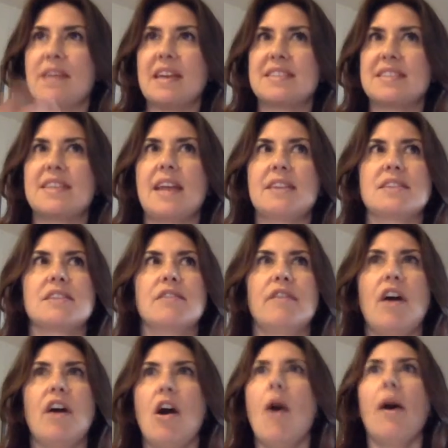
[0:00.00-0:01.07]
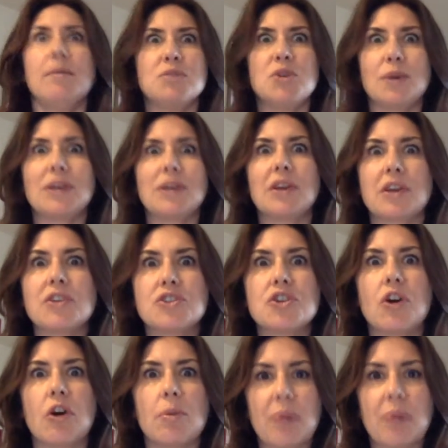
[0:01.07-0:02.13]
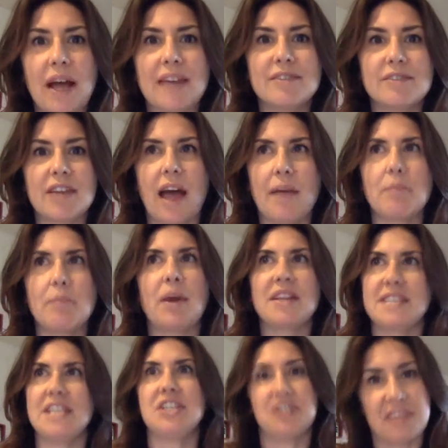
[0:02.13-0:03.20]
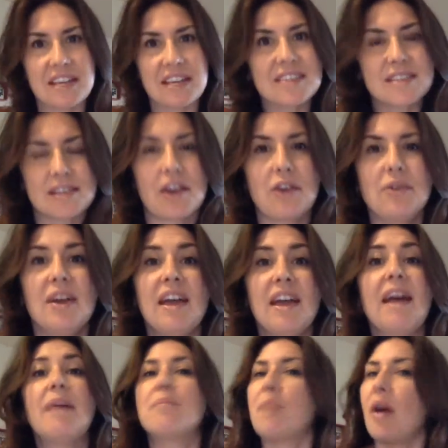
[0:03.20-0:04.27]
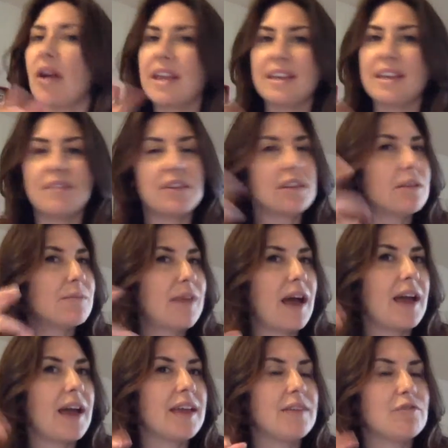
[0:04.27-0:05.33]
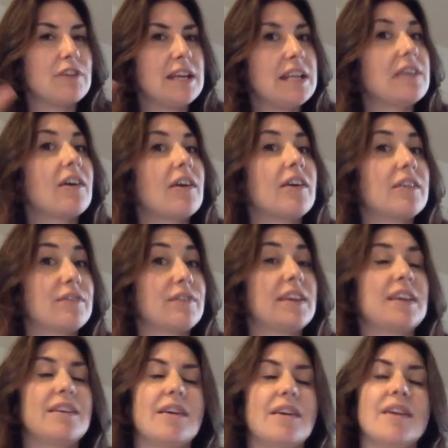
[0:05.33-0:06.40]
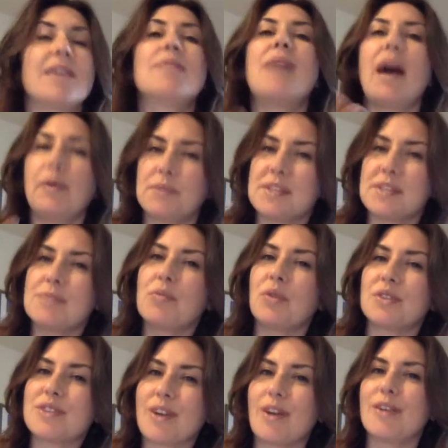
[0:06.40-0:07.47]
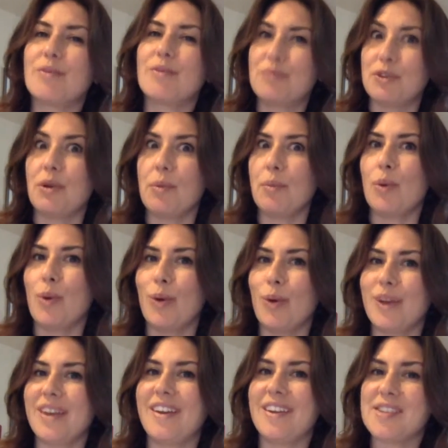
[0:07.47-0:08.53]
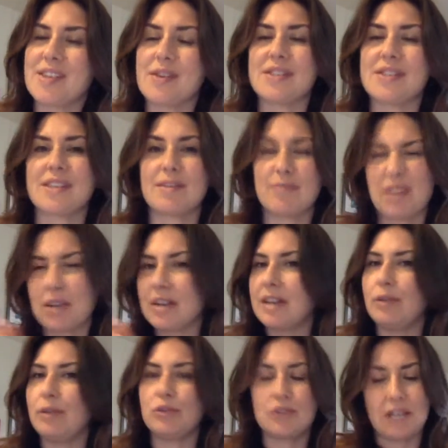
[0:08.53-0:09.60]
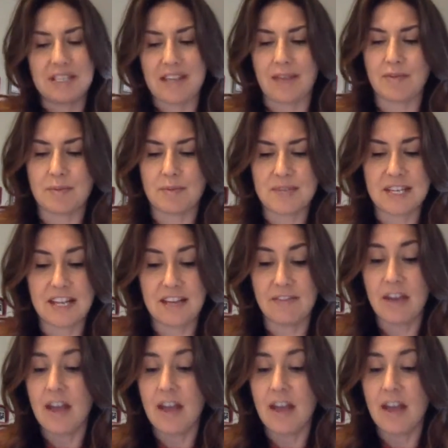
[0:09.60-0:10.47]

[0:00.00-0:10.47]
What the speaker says: sense of, I'm doing a good job and my teacher thinks so. By giving them that, it really kind of it helps them want to kind of do it more, you know. So it's a good little trick to have up your sleeve.